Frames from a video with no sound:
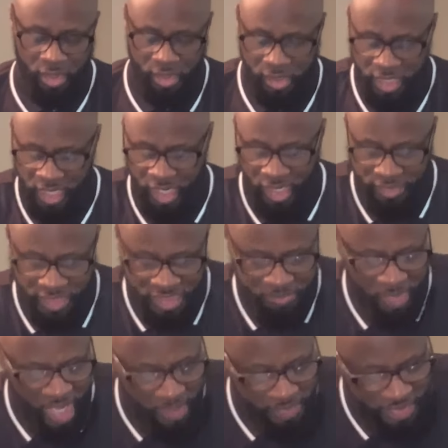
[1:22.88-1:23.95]
And uh, this
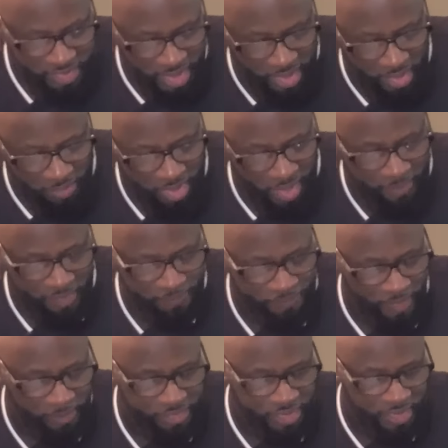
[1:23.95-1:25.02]
Bible study I'm coming
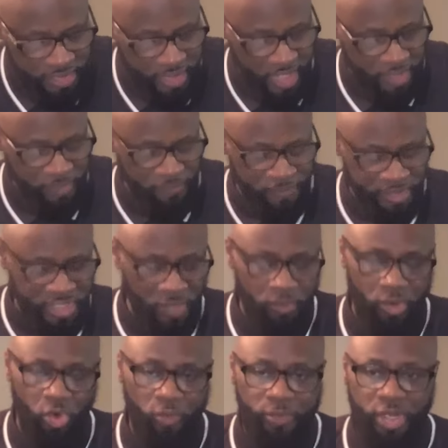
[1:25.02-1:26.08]
from tonight, but first I want
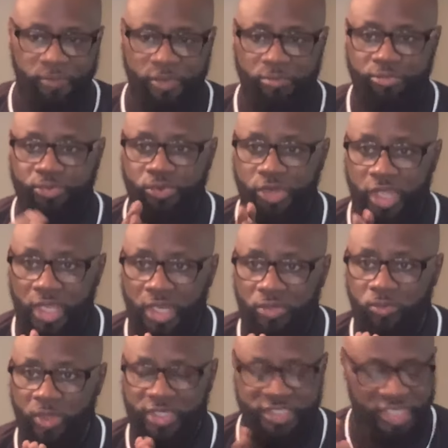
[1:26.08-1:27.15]
to open up in prayer. I
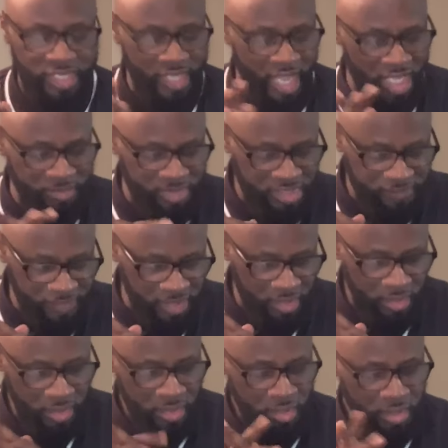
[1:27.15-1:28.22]
want to set the atmosphere.
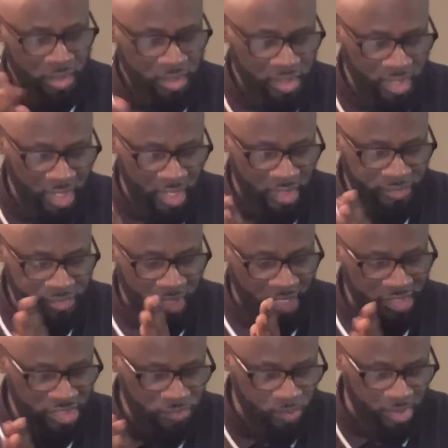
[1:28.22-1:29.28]
Now, you know, I
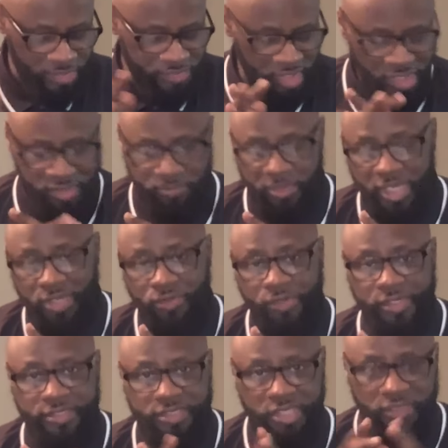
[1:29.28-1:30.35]
just want to thank my Lord
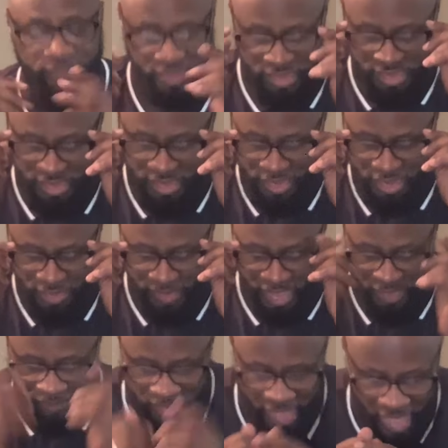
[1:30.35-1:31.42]
and Savior Jesus Christ
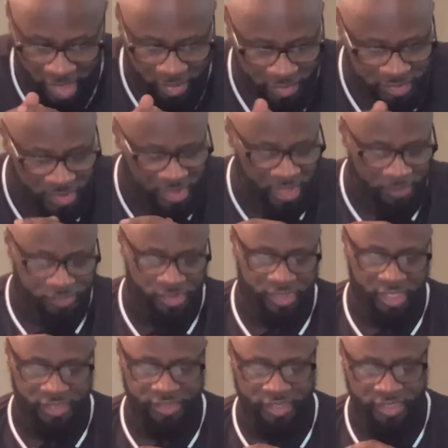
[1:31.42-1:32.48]
for allowing us to come
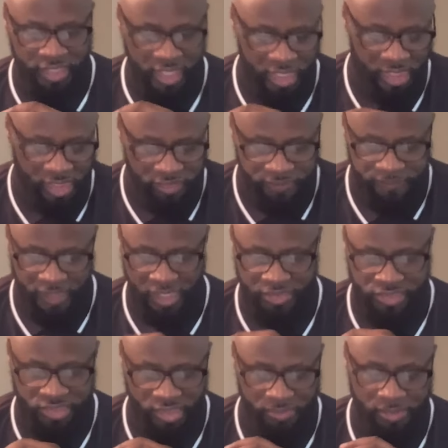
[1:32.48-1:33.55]
together again in
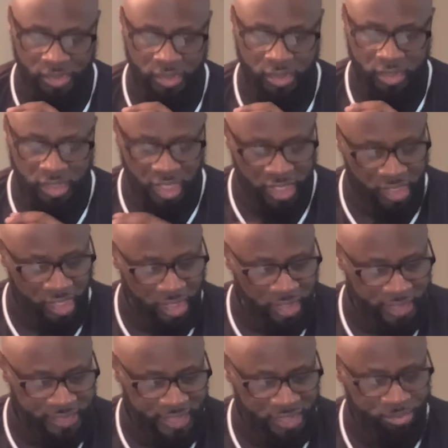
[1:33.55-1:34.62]
fellowship and uh,
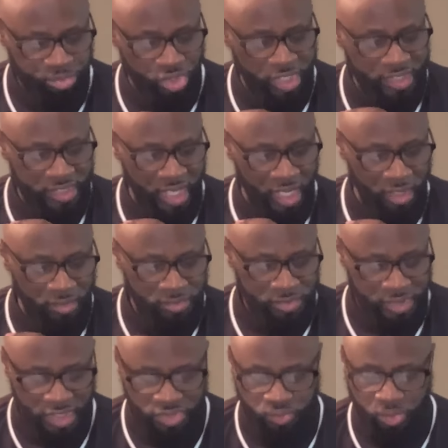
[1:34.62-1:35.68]
and just break down
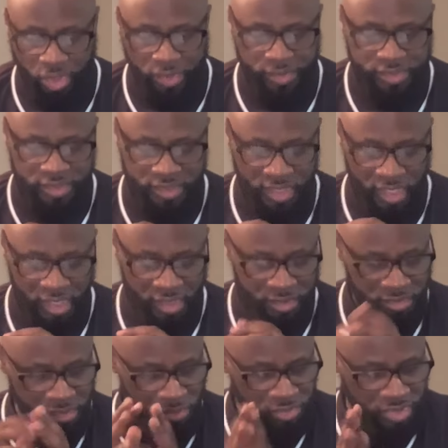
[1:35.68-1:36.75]
His Word to, uh,
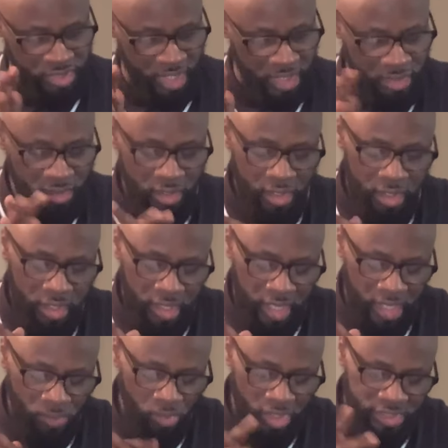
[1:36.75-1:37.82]
you know, tonight.
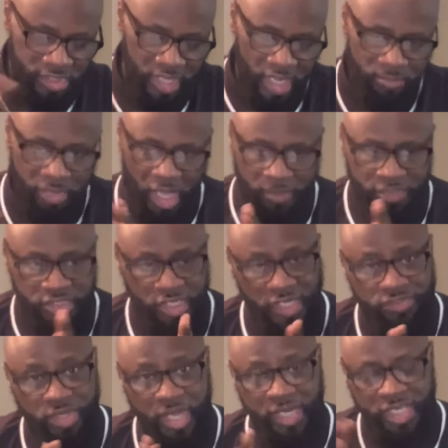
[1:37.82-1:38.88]
And Wednesday night Bible study, I
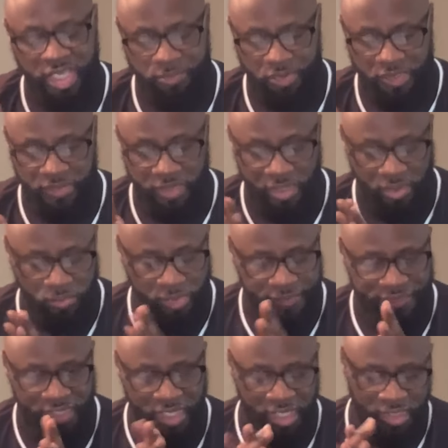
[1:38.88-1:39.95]
try to keep it uh,
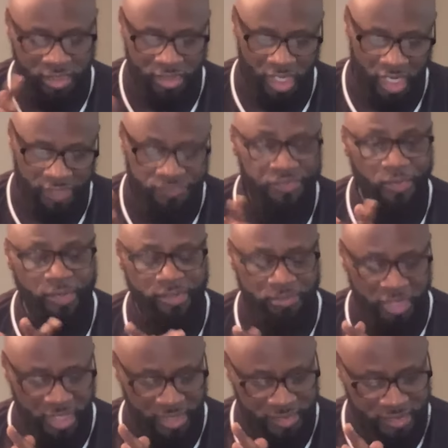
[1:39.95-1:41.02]
within 30
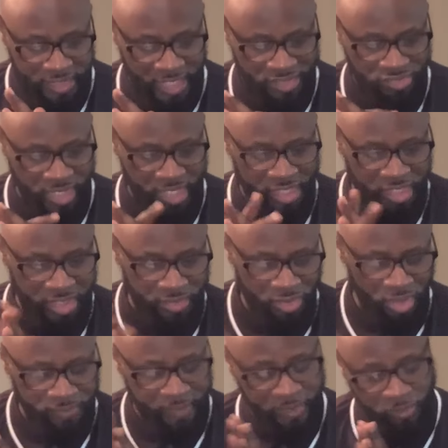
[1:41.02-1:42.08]
minutes, and I try to cut it
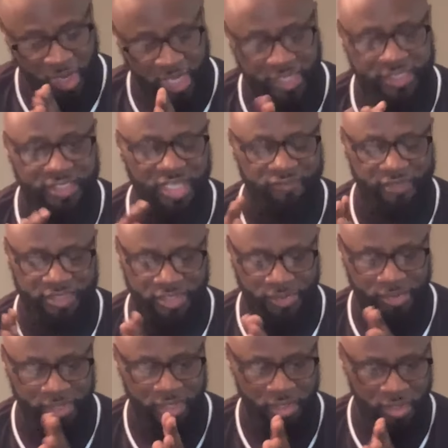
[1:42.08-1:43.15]
off at right at
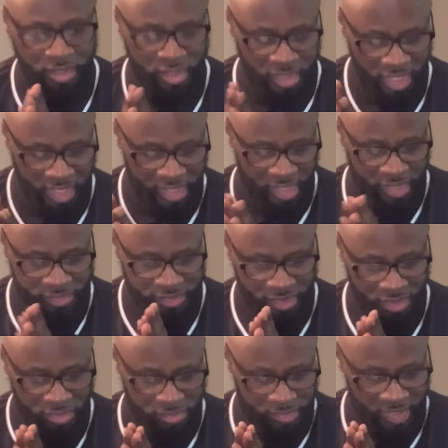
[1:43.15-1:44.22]
7:30. And uh, you
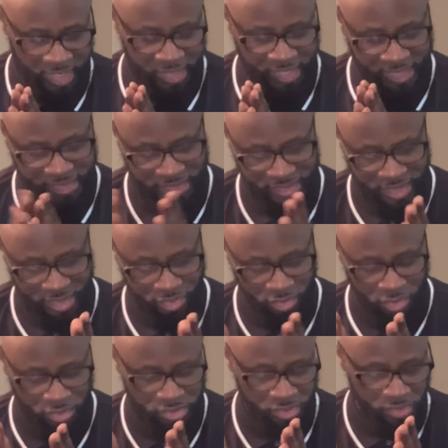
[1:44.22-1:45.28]
know, and I just thank
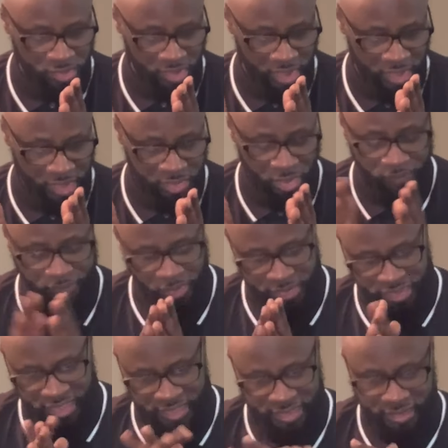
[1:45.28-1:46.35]
all you, uh, you know, for
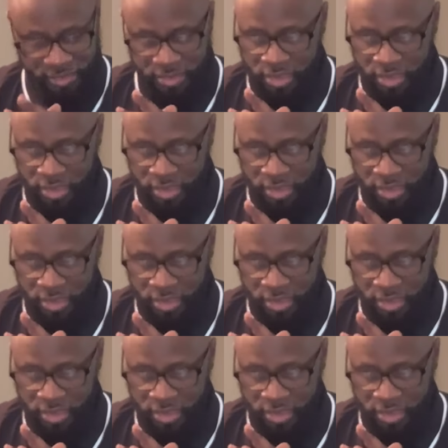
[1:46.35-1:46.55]
attending.